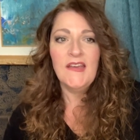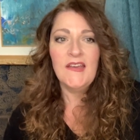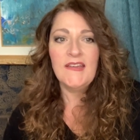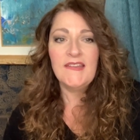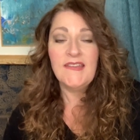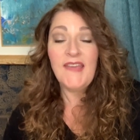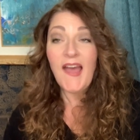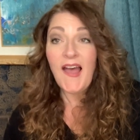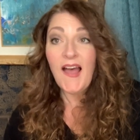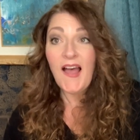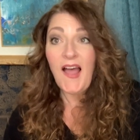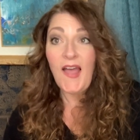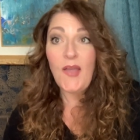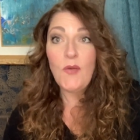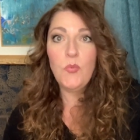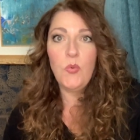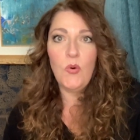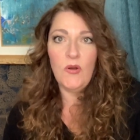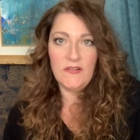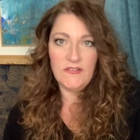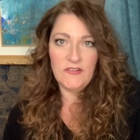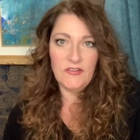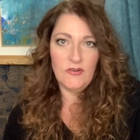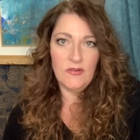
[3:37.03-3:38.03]
yeah, I
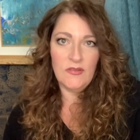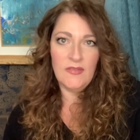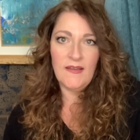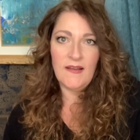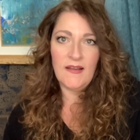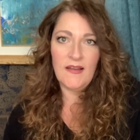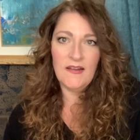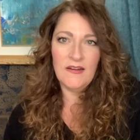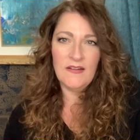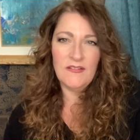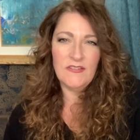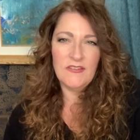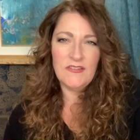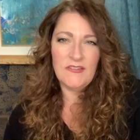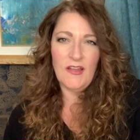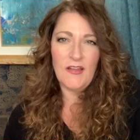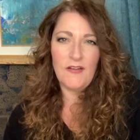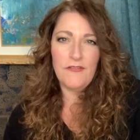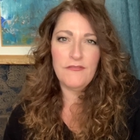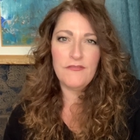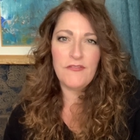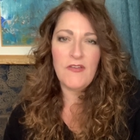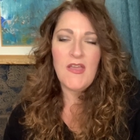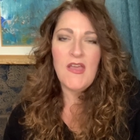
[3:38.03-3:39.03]
want to do that kind of
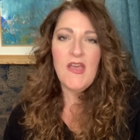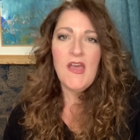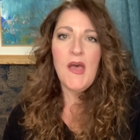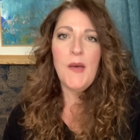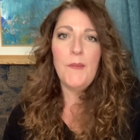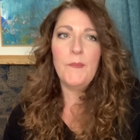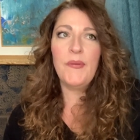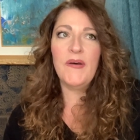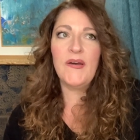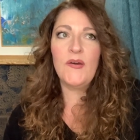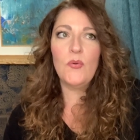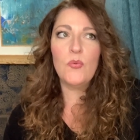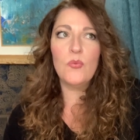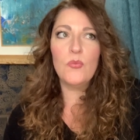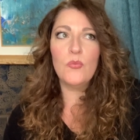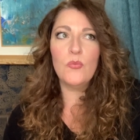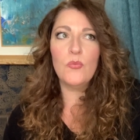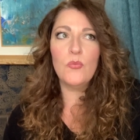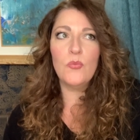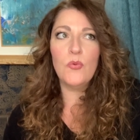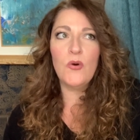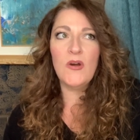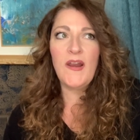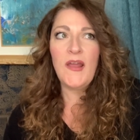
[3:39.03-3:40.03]
stuff, but
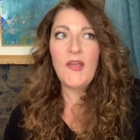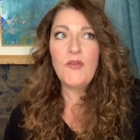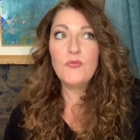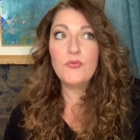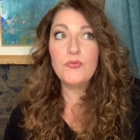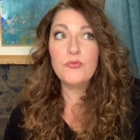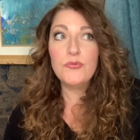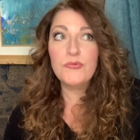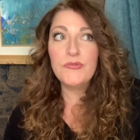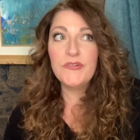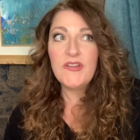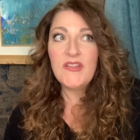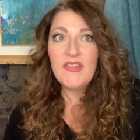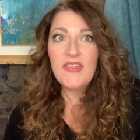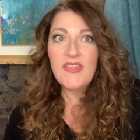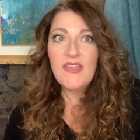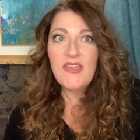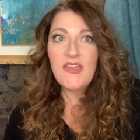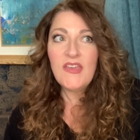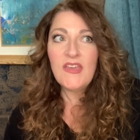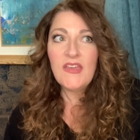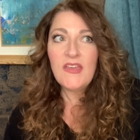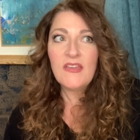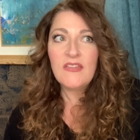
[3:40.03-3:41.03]
what I
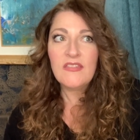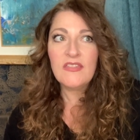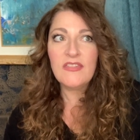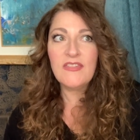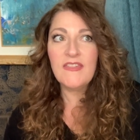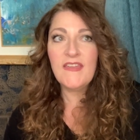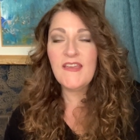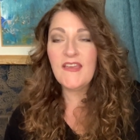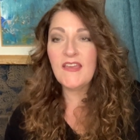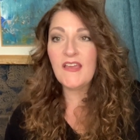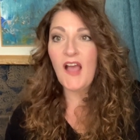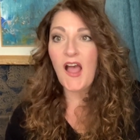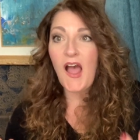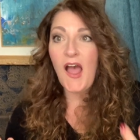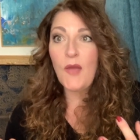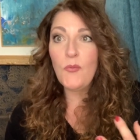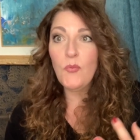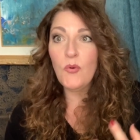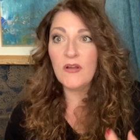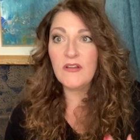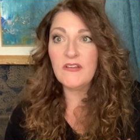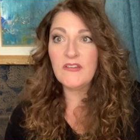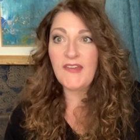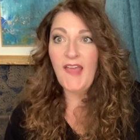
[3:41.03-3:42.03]
really think I
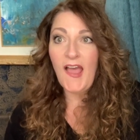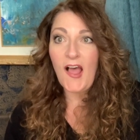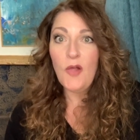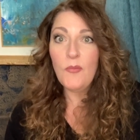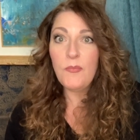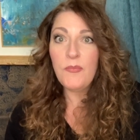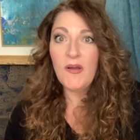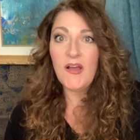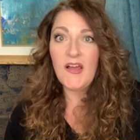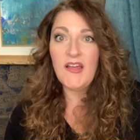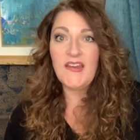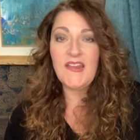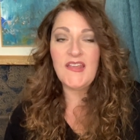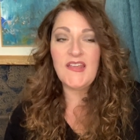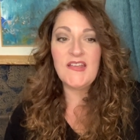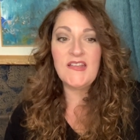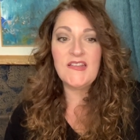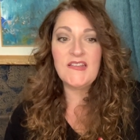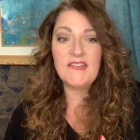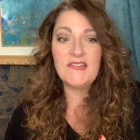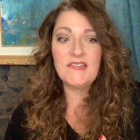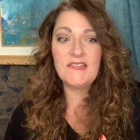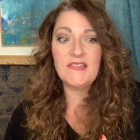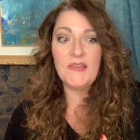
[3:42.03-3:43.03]
want help on
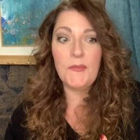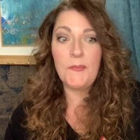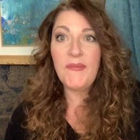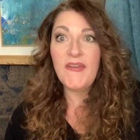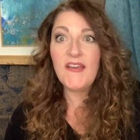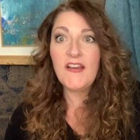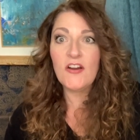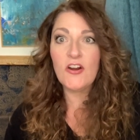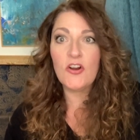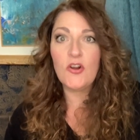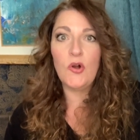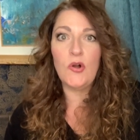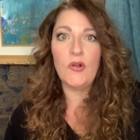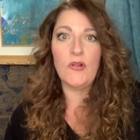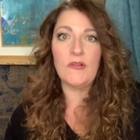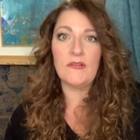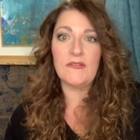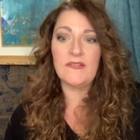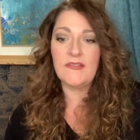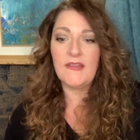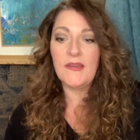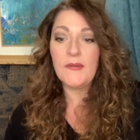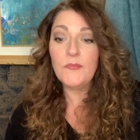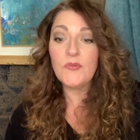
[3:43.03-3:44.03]
is the bigger
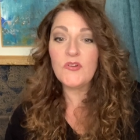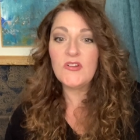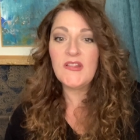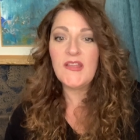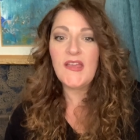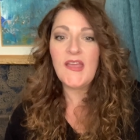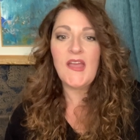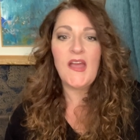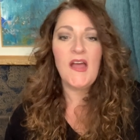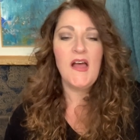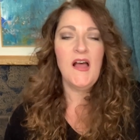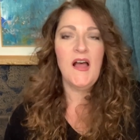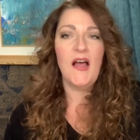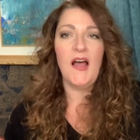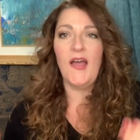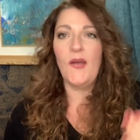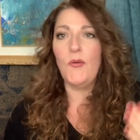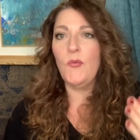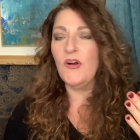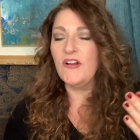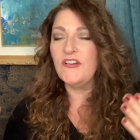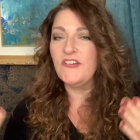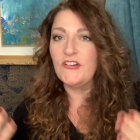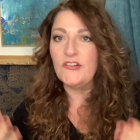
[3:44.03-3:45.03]
goals. Kimberly, I
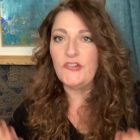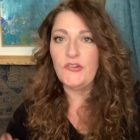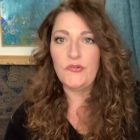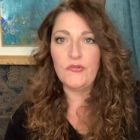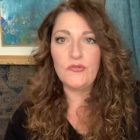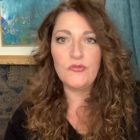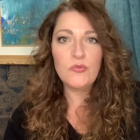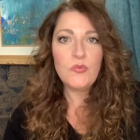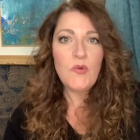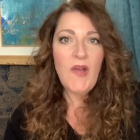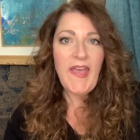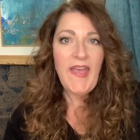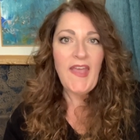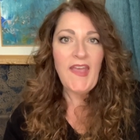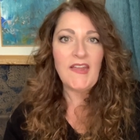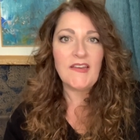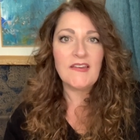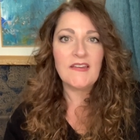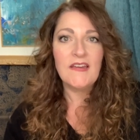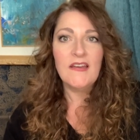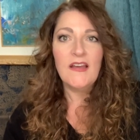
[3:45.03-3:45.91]
want to lose weight,